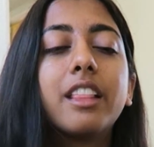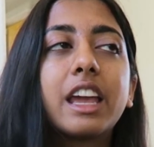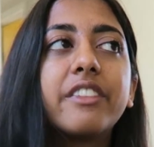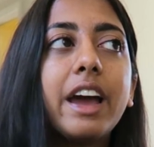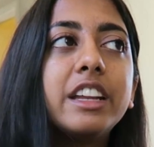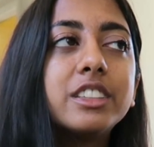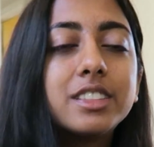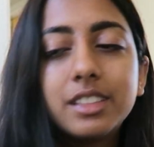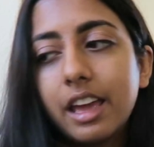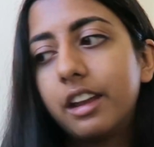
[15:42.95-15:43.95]
Like if I
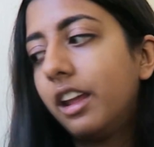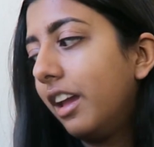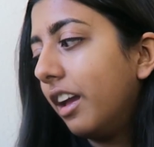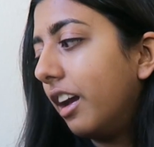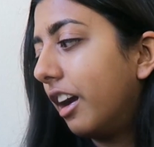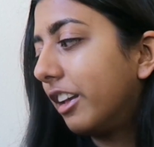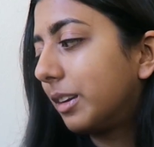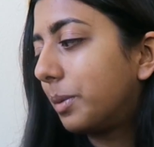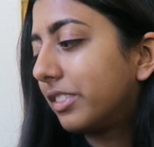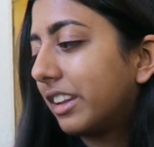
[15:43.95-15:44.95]
just said
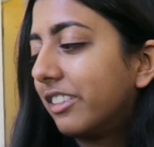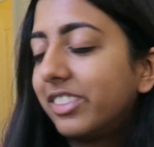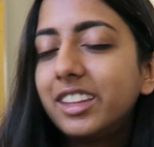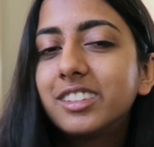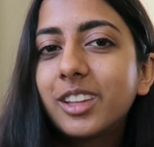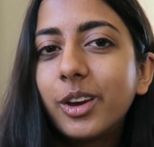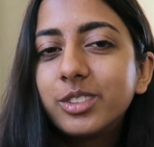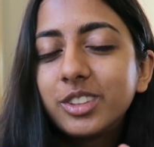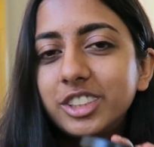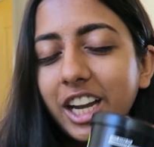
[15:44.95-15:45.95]
100% of this
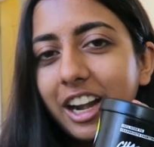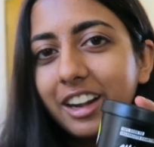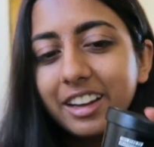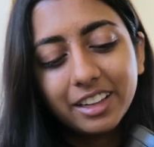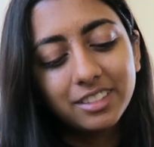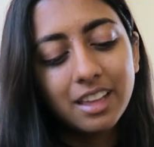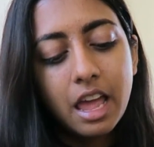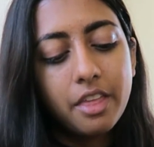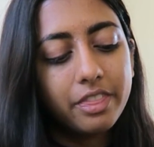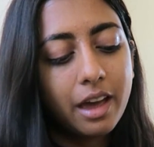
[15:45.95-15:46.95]
goes to charities,
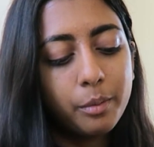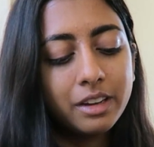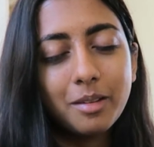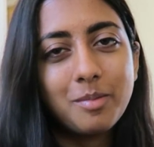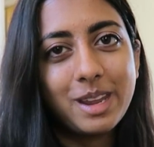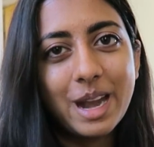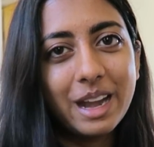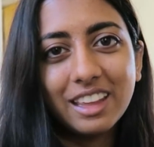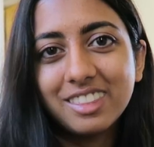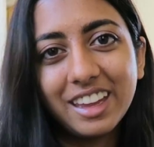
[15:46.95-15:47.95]
that wouldn't mean
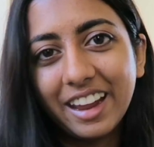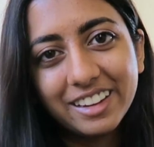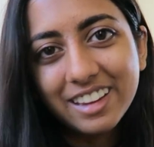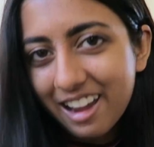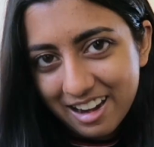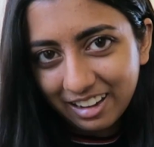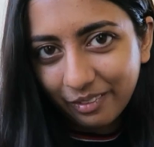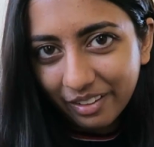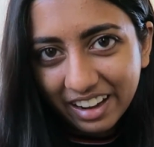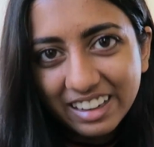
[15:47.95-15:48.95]
anything to
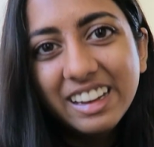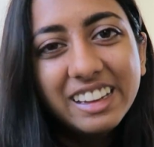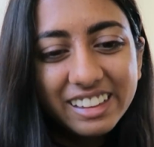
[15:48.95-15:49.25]
anyone.